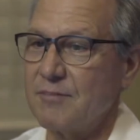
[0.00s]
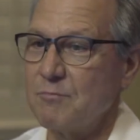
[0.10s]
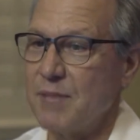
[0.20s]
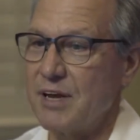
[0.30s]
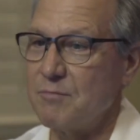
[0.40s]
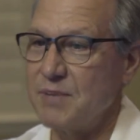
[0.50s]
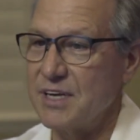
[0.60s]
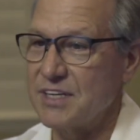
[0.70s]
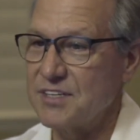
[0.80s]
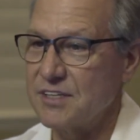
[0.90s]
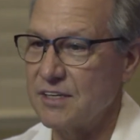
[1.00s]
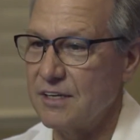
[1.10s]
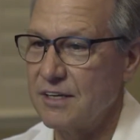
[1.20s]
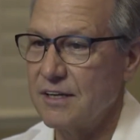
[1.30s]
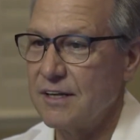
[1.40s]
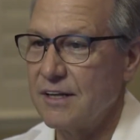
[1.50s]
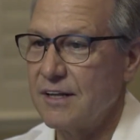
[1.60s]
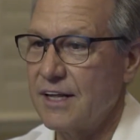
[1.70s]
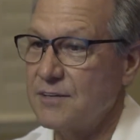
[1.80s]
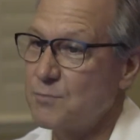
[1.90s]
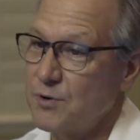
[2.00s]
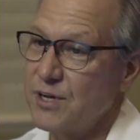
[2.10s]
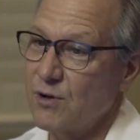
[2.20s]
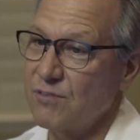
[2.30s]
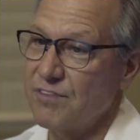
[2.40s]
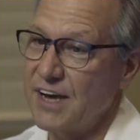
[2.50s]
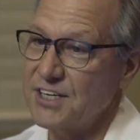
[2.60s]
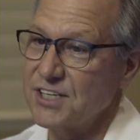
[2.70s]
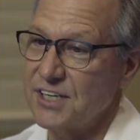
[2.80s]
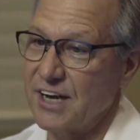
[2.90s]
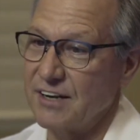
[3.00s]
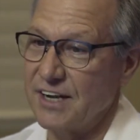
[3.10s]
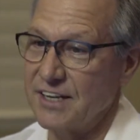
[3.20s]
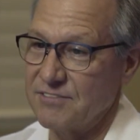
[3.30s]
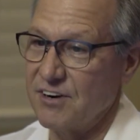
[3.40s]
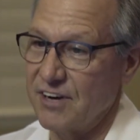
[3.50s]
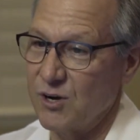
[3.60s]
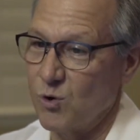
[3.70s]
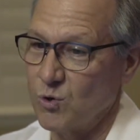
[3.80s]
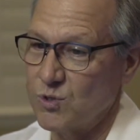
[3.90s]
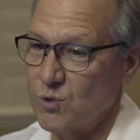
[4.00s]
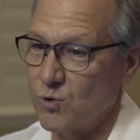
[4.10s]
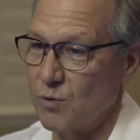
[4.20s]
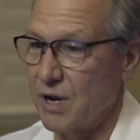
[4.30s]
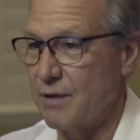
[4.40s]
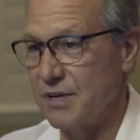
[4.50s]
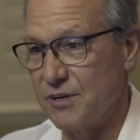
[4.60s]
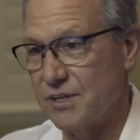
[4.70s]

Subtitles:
made a mist, and that's pretty old-fashioned nowadays, very old school. But I mean, you